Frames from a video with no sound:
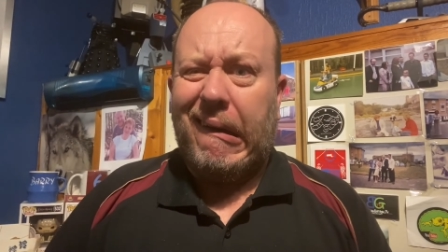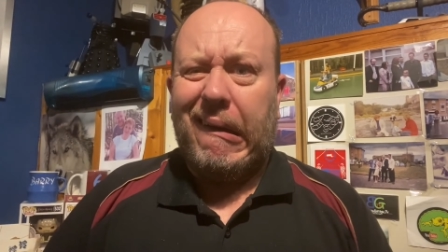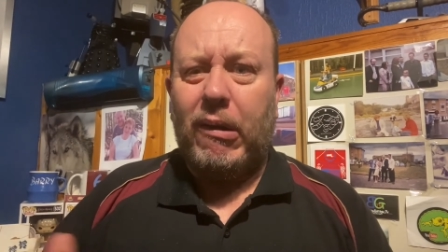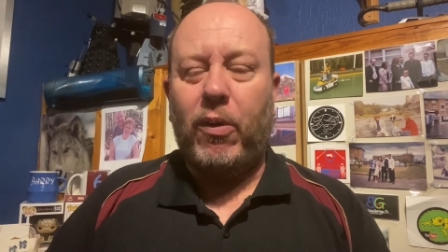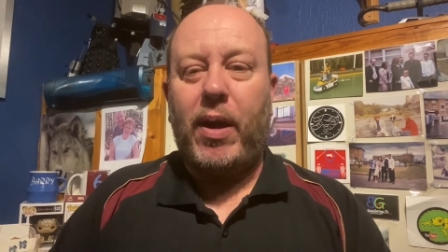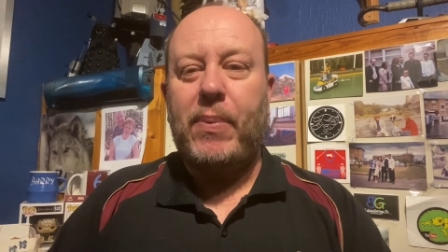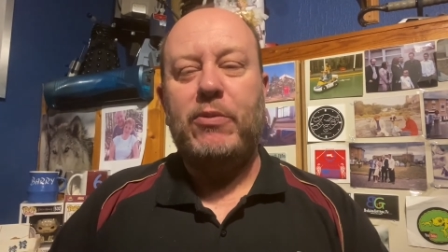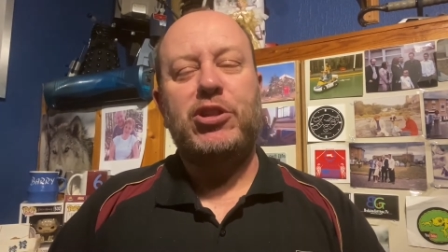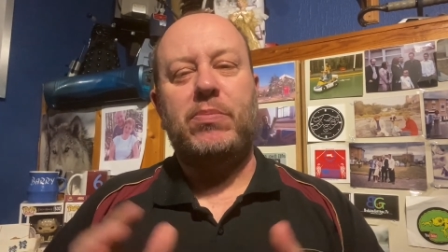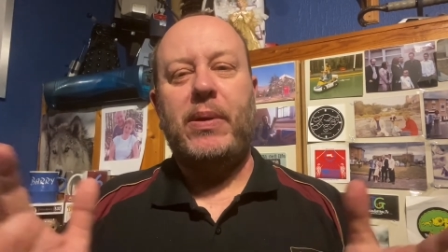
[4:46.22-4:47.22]
why, but it was
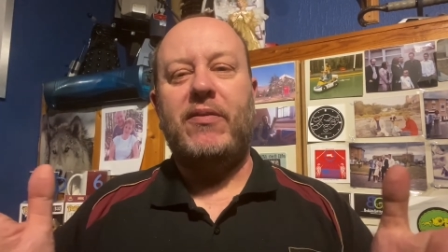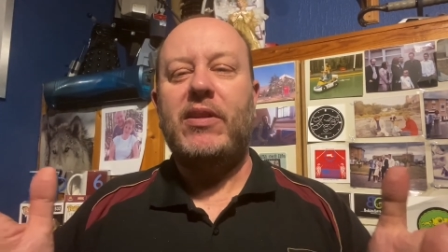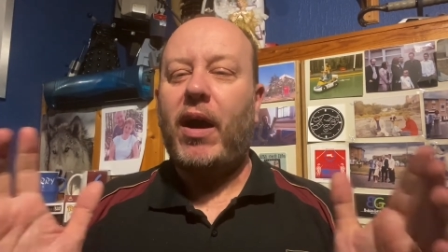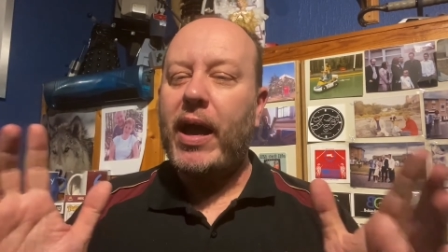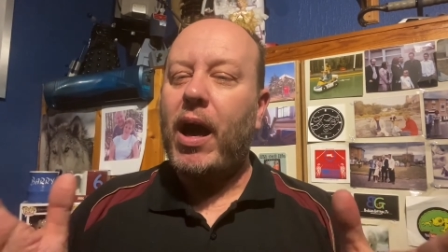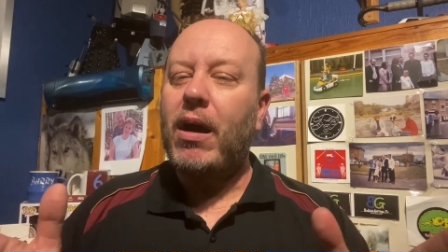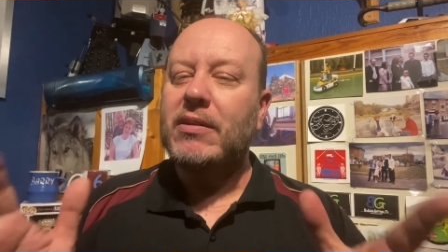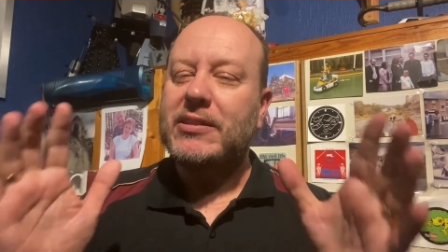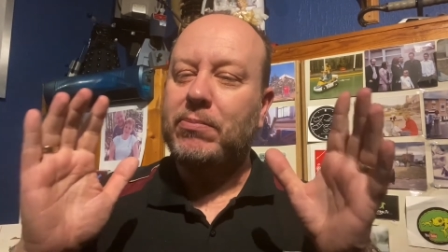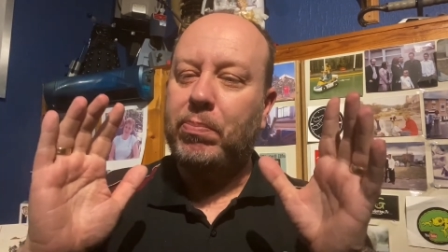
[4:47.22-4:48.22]
just a bit of
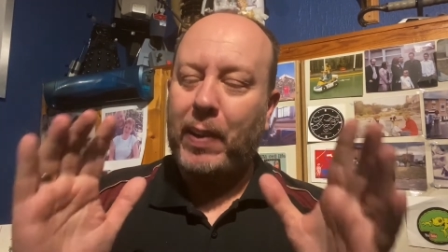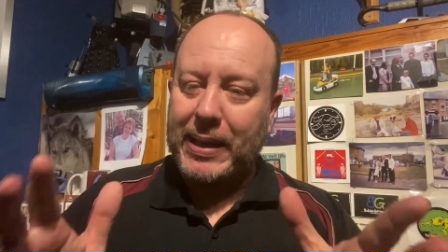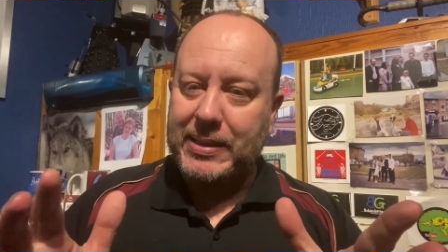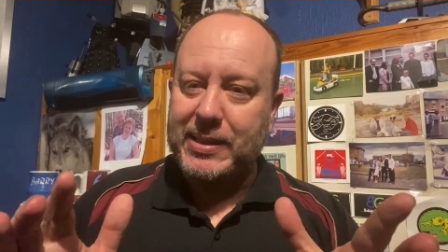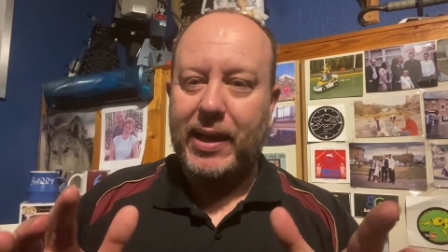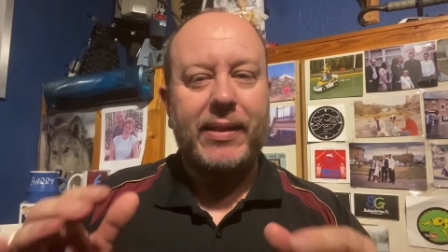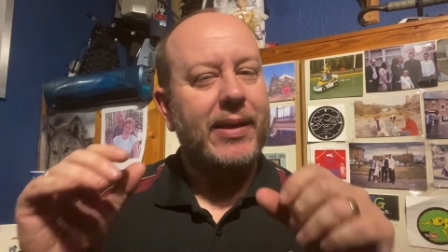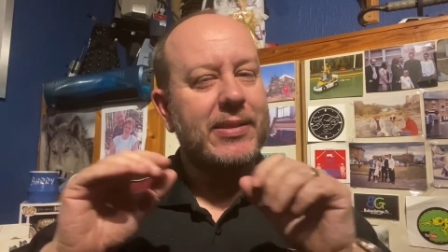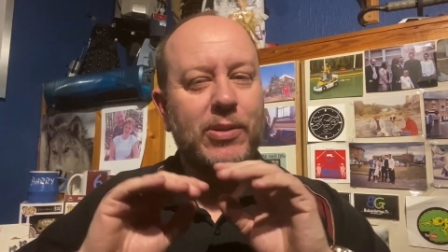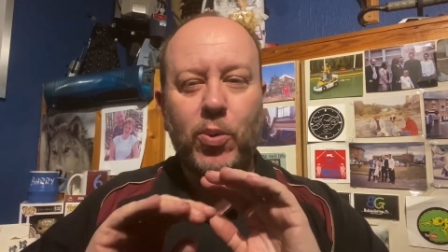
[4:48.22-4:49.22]
light-hearted banter.
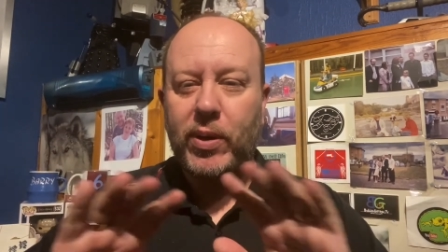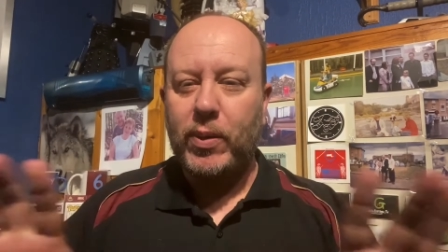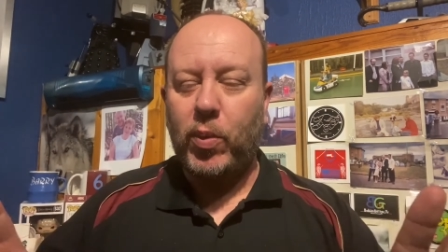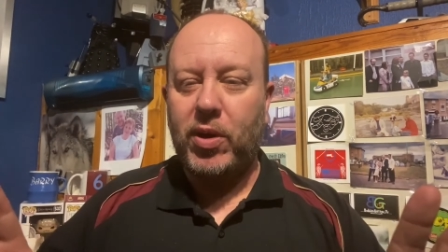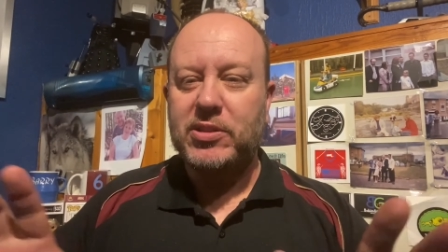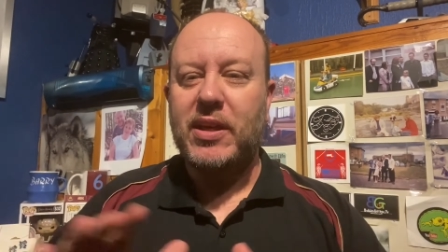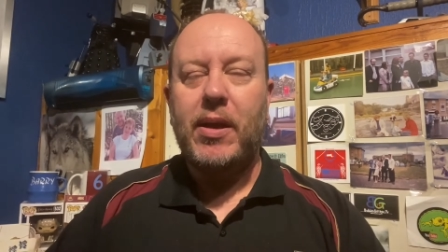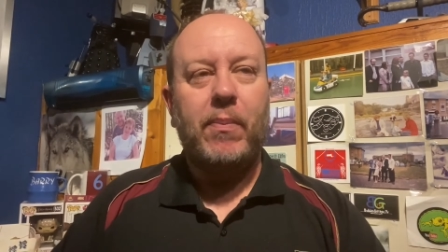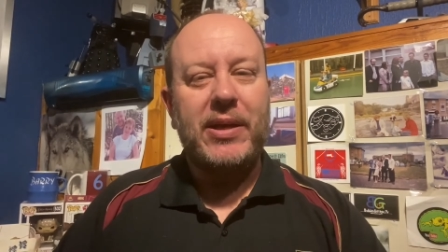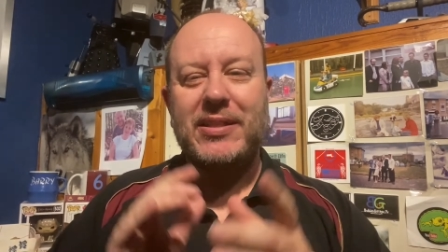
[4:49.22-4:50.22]
That's all it was.
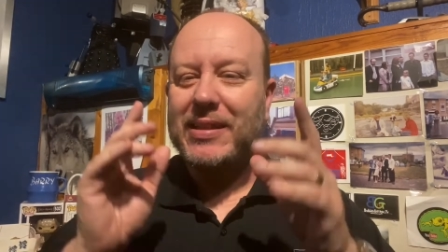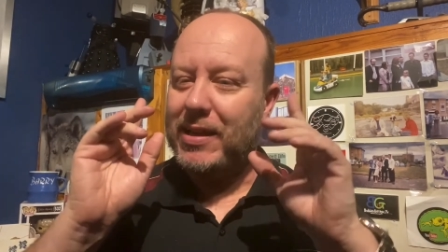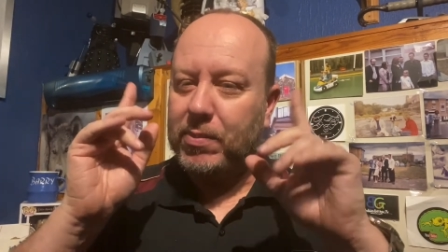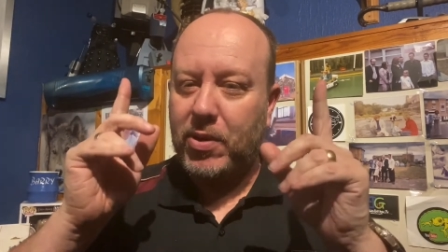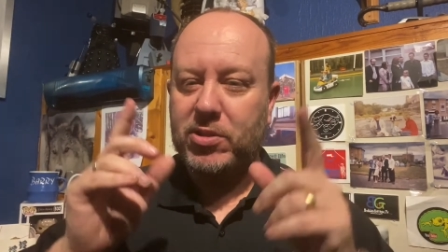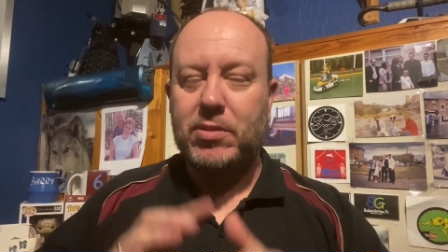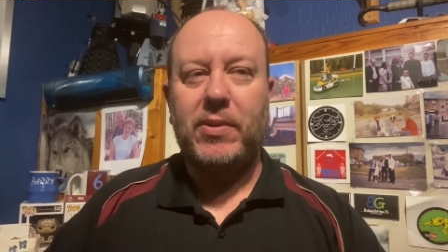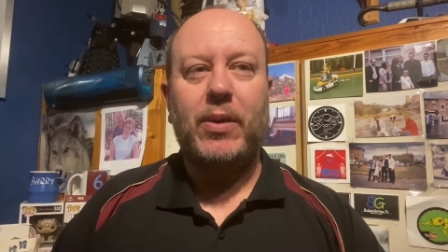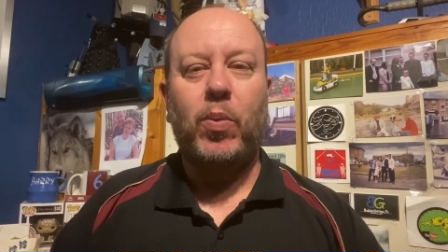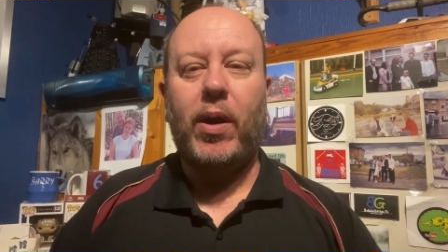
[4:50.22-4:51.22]
But it still amuses
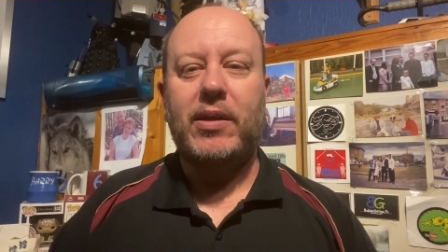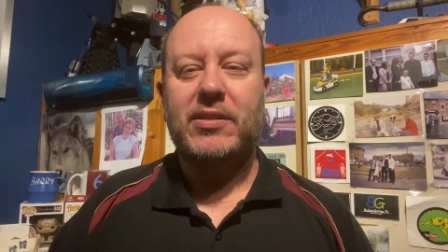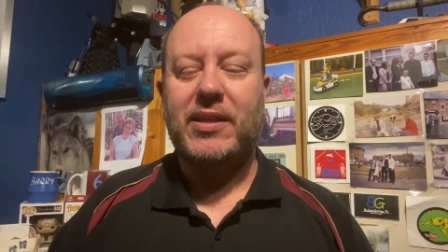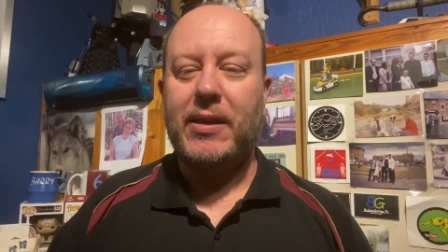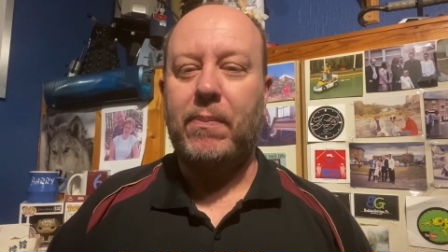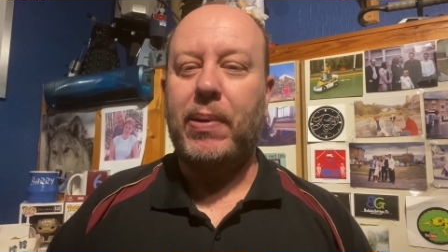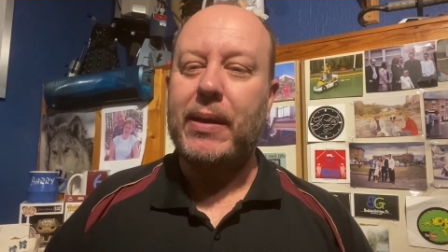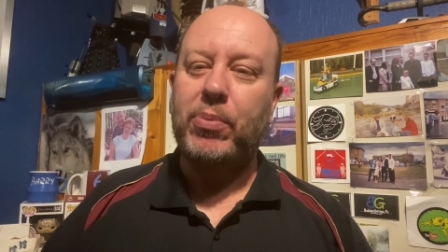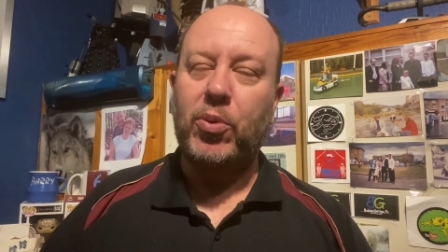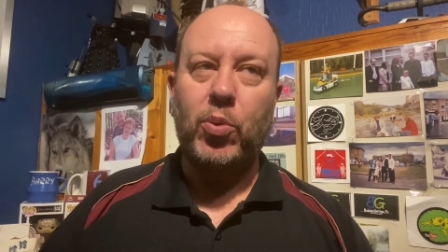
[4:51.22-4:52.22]
me why seeing
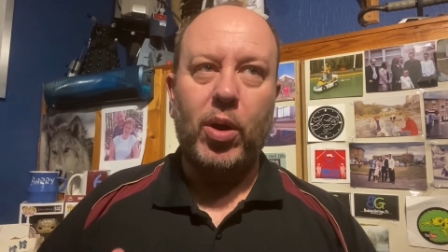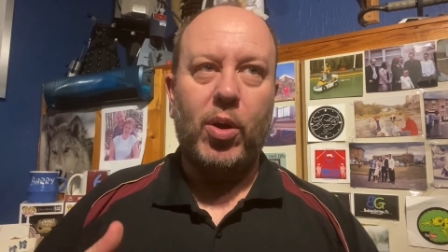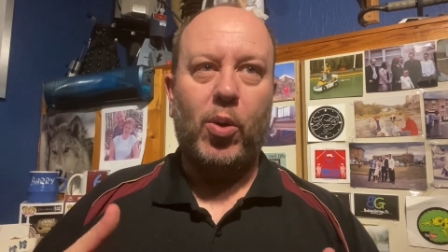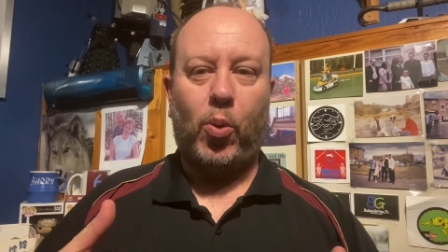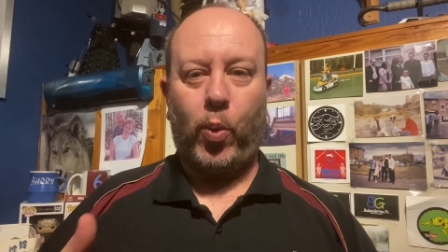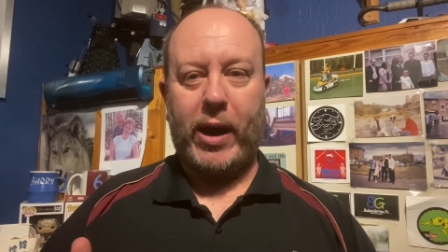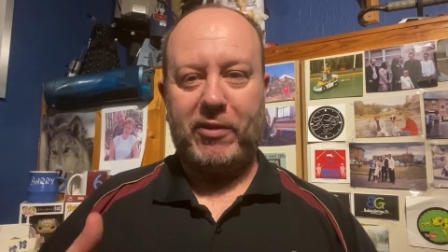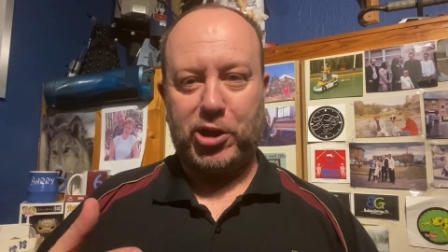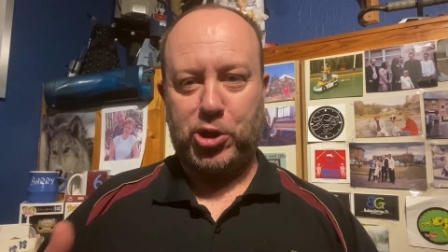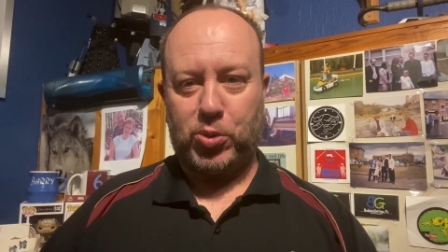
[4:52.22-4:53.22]
people wearing
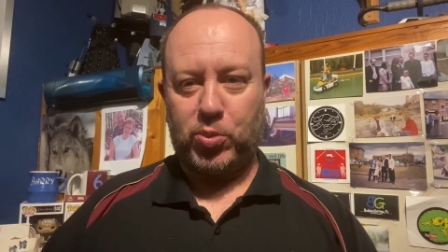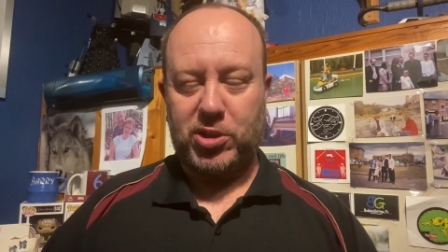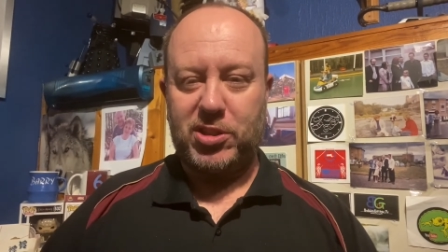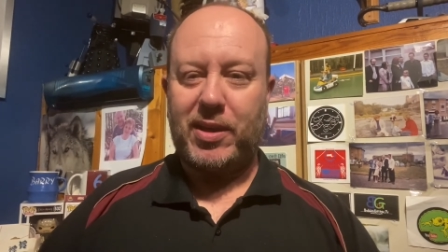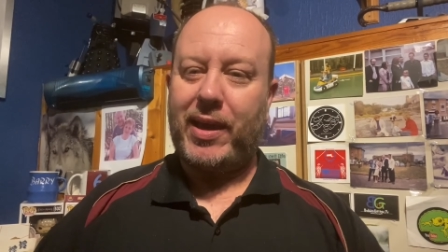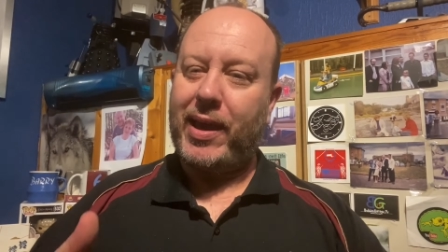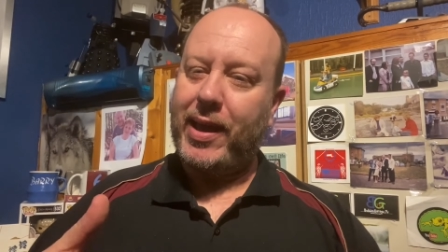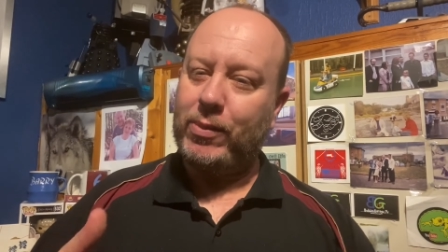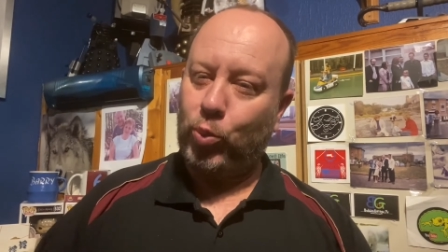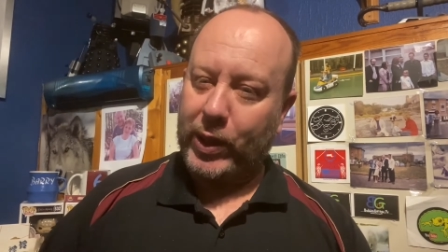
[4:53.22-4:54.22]
shorts
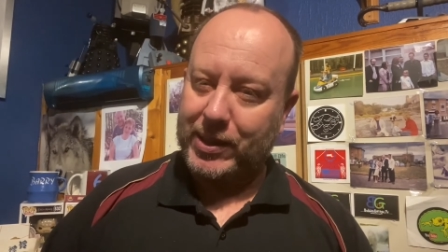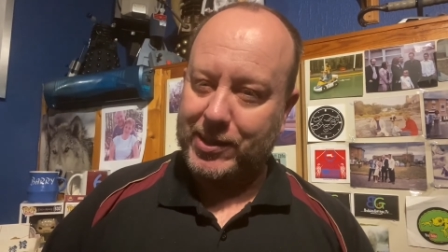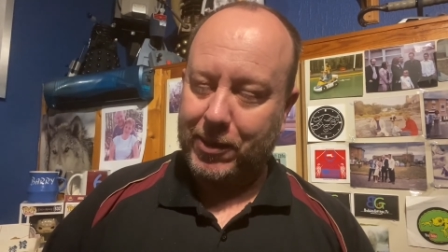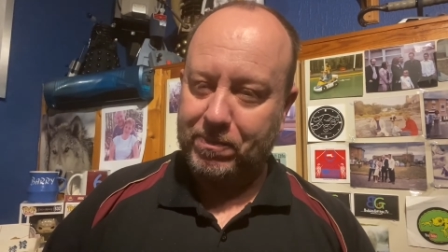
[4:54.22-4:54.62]
in winter.